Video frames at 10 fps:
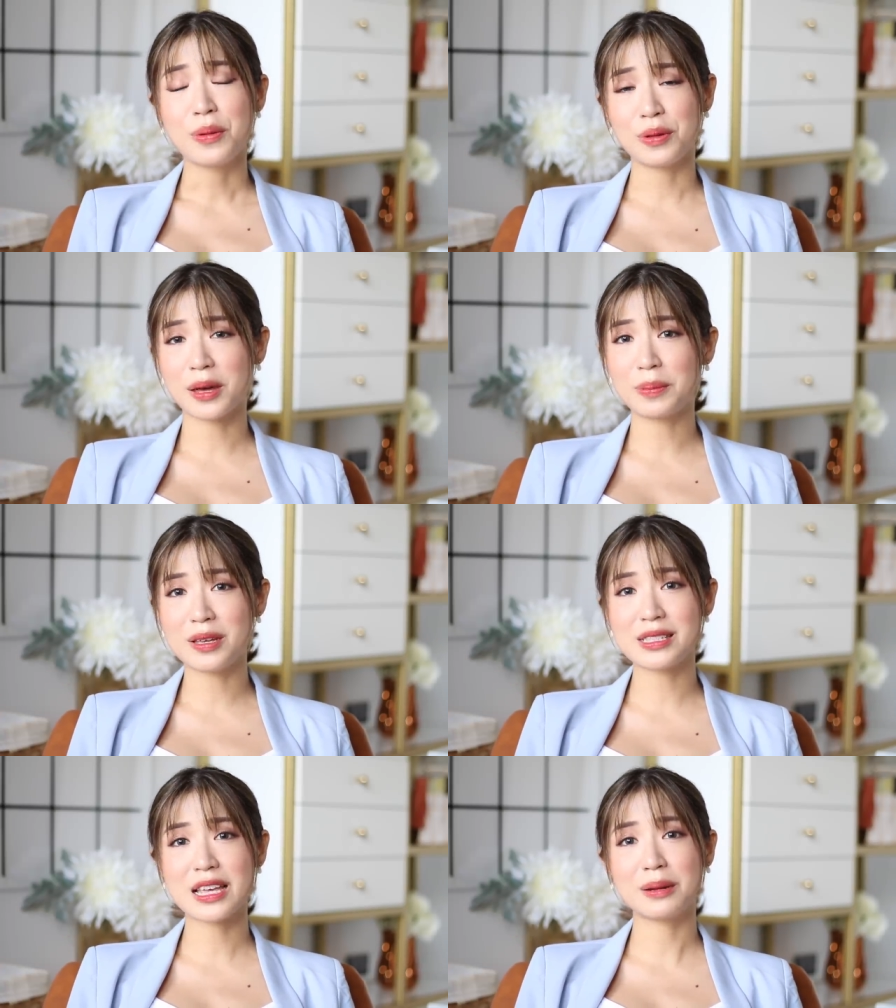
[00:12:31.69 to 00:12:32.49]
With that
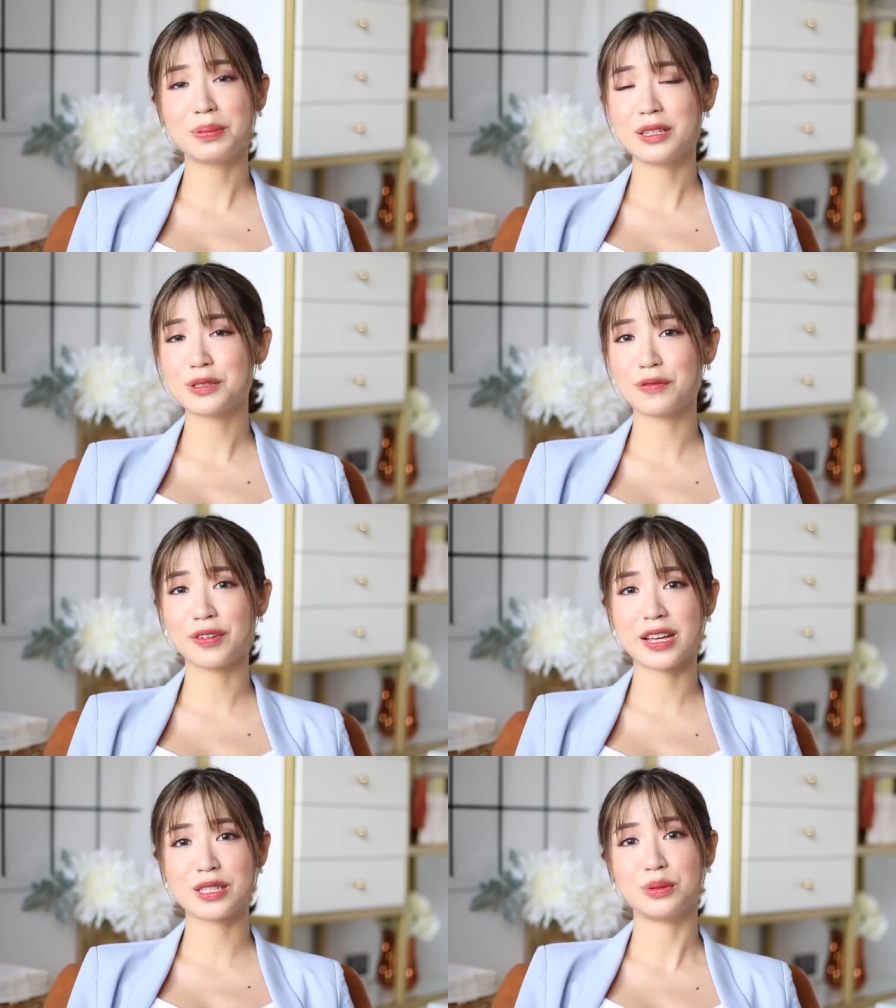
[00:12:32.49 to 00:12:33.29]
being said, please don't
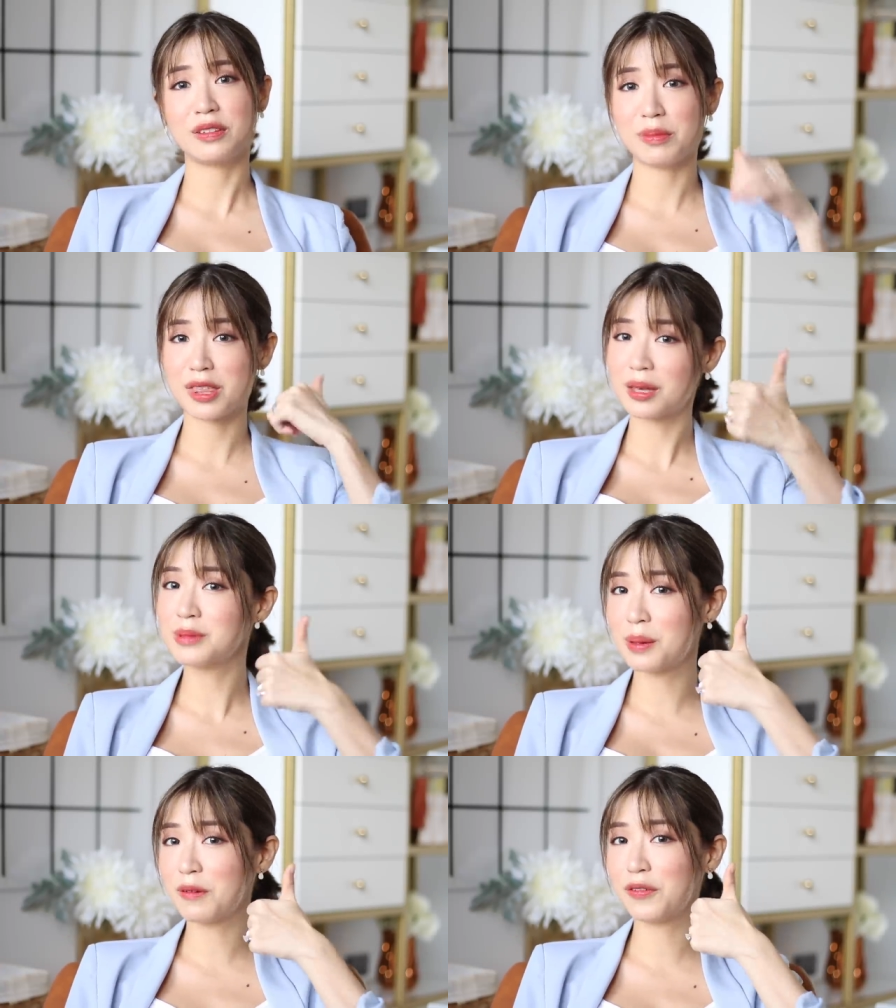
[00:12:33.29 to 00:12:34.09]
forget to leave me a
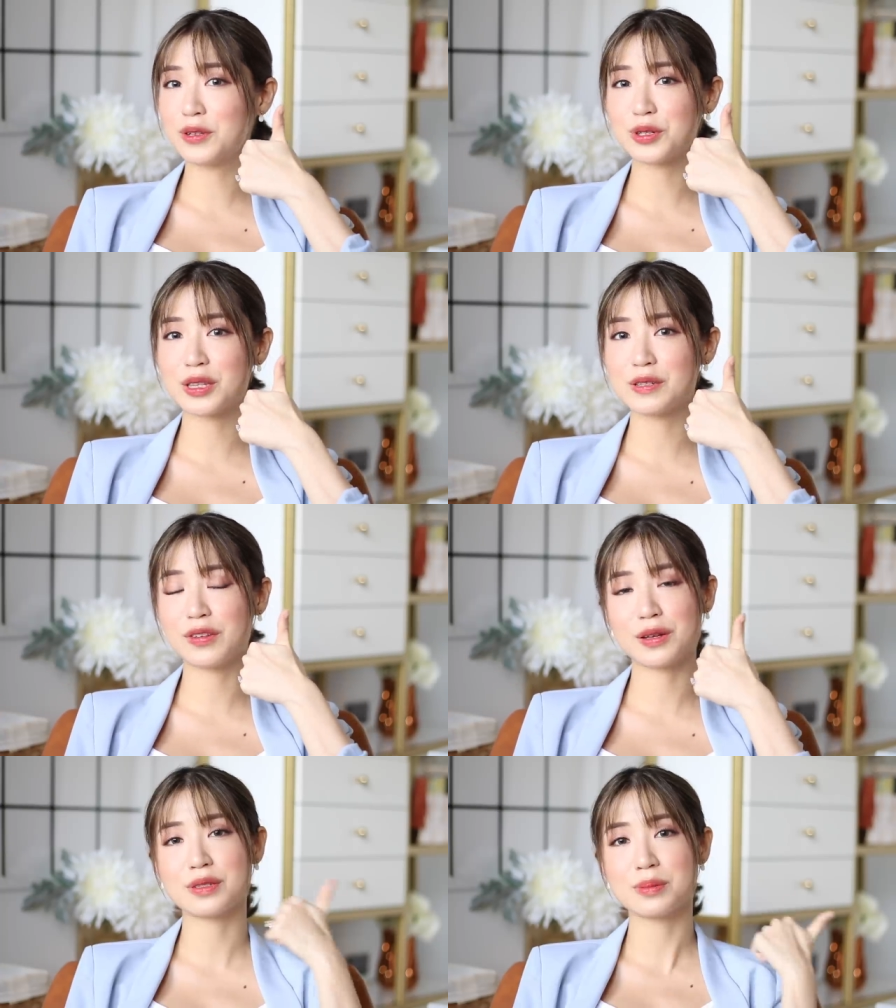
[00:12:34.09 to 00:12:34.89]
thumbs up if you enjoyed this
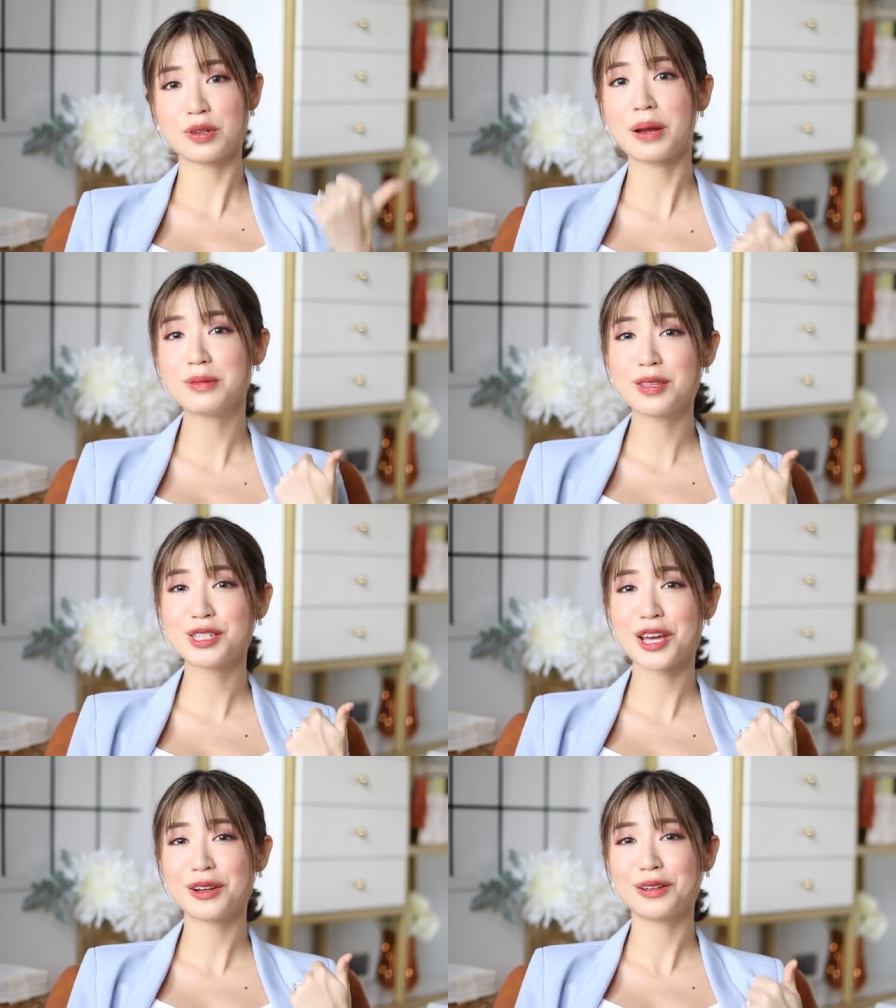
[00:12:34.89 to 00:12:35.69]
video, subscribe to the
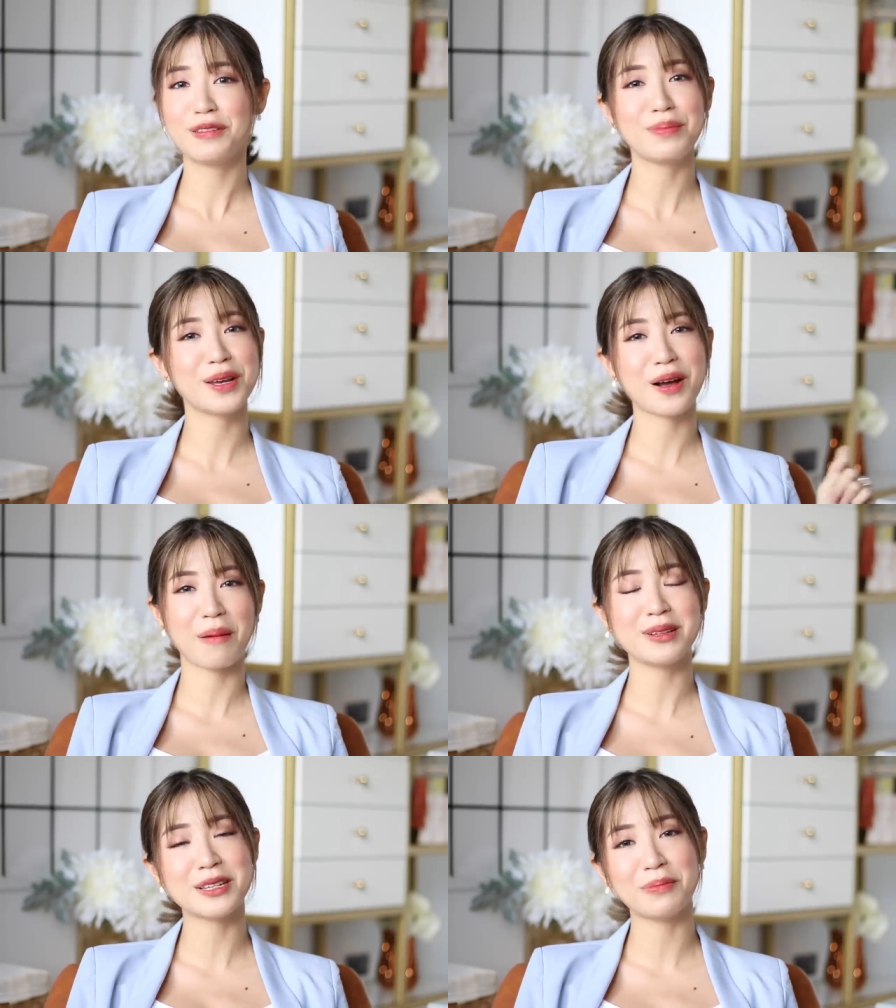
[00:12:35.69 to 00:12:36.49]
channel, leave me a
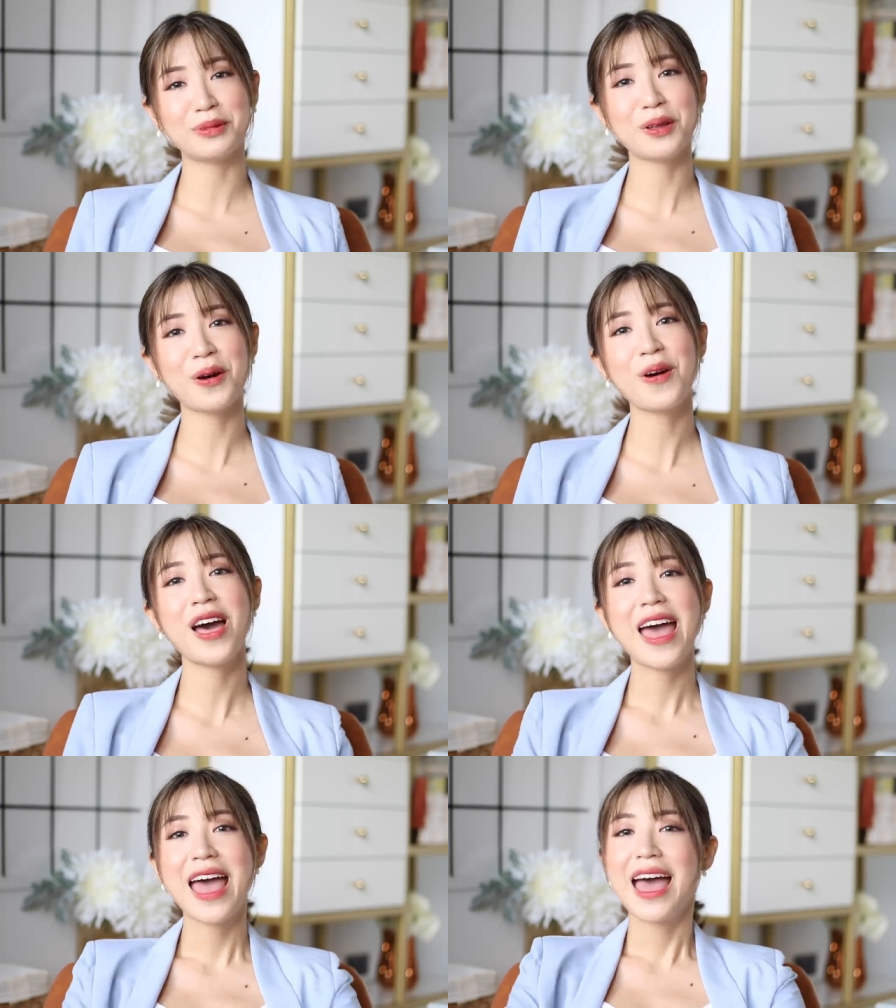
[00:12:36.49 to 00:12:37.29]
comment down below,
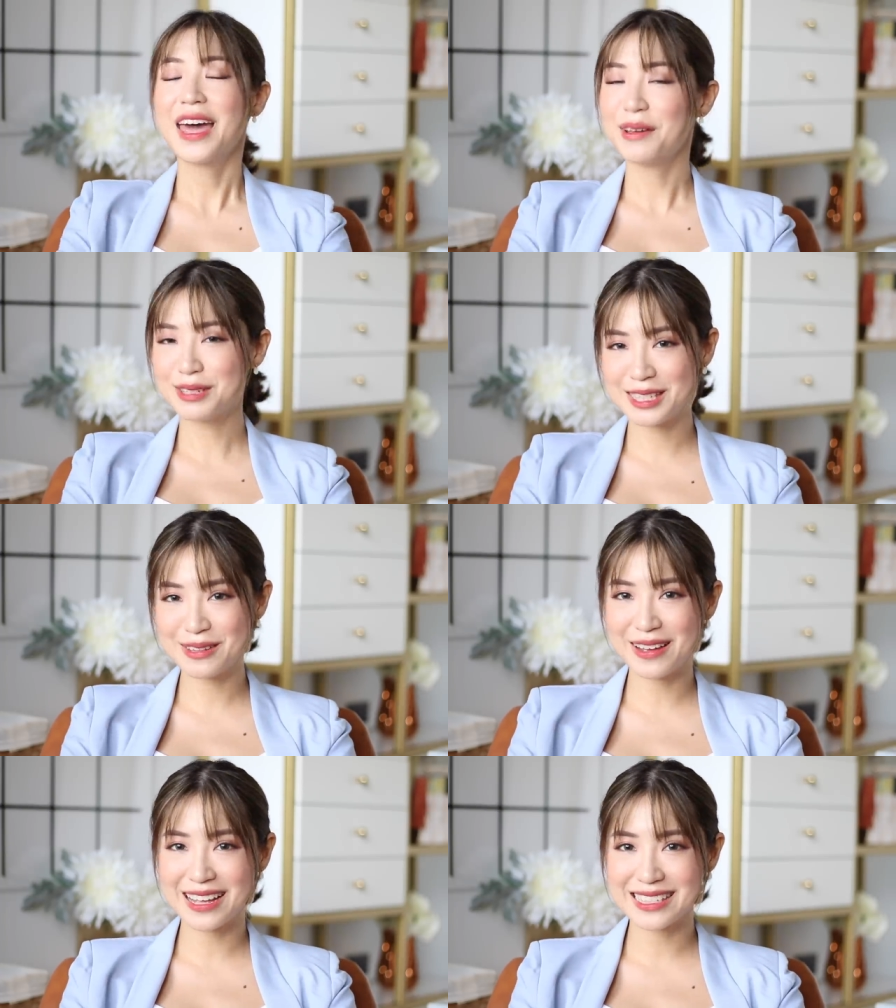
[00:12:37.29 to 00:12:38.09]
and I will
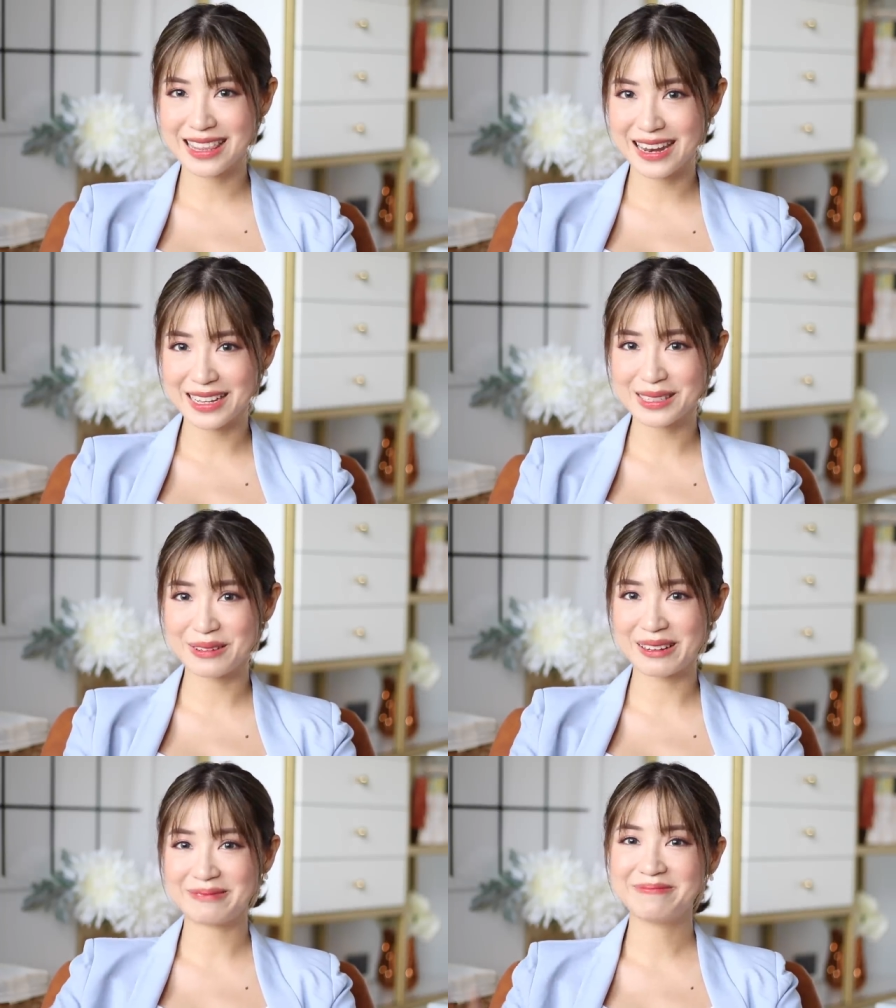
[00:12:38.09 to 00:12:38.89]
see you guys in the
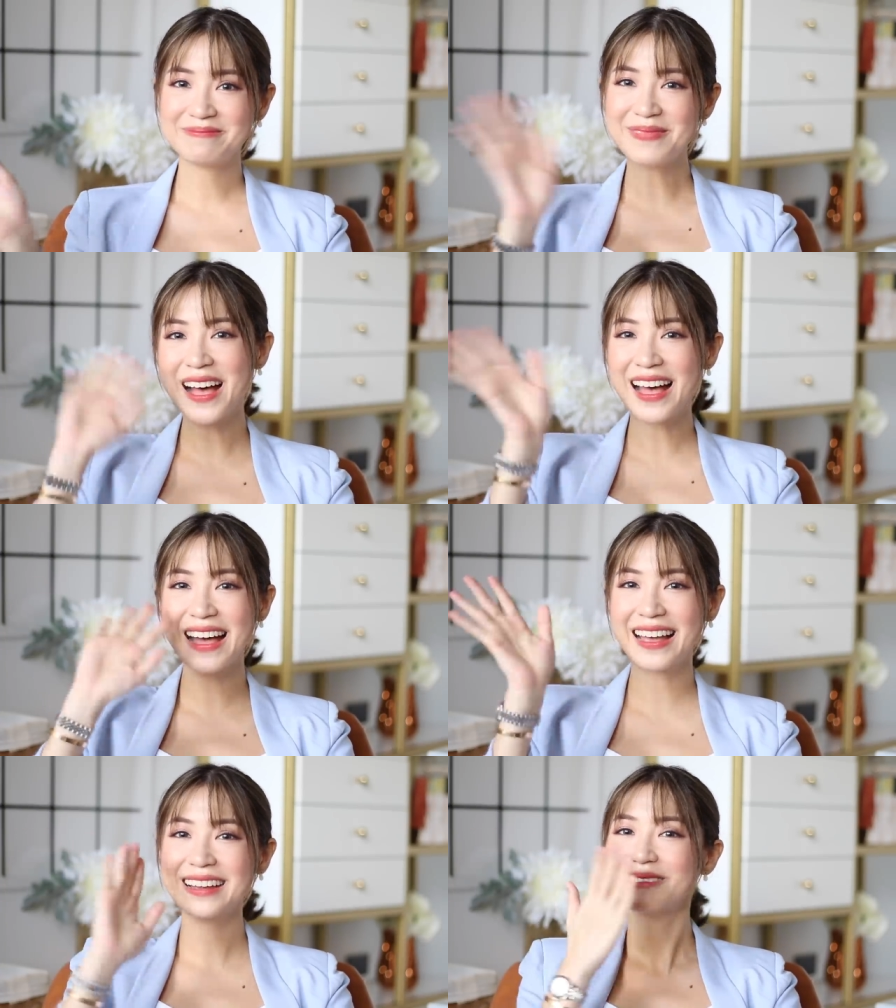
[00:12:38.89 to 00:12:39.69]
next one.
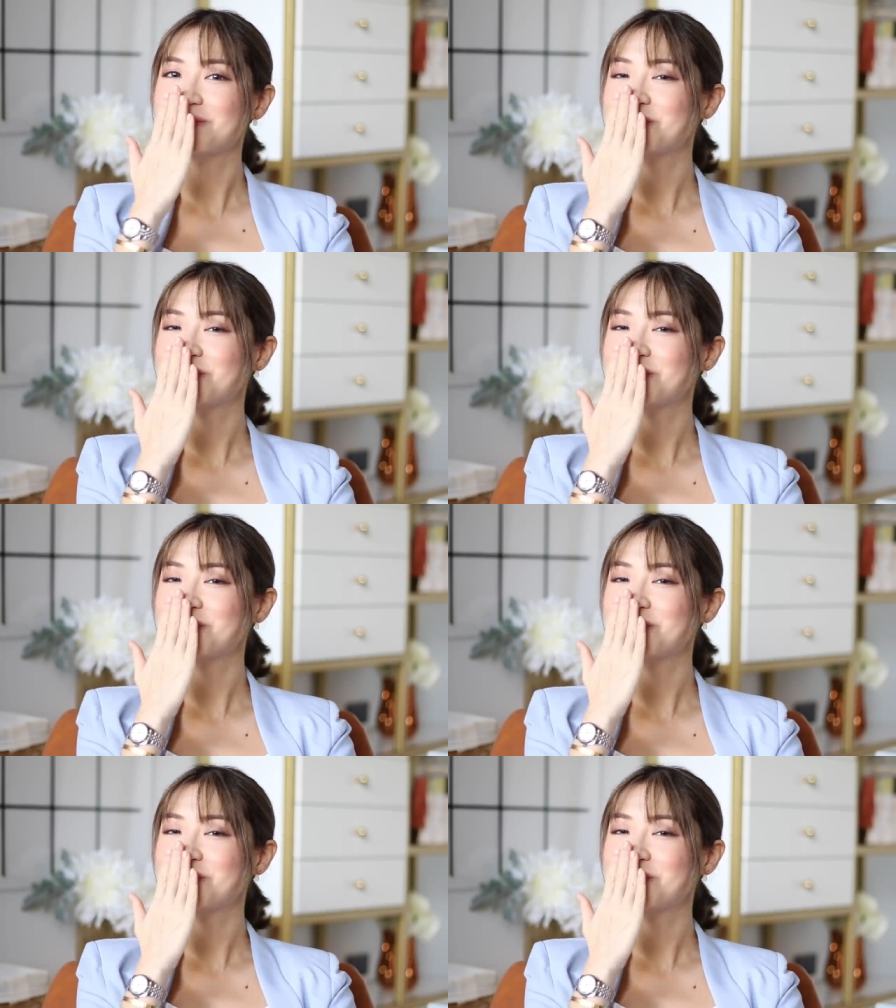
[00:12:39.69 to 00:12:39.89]
Bye!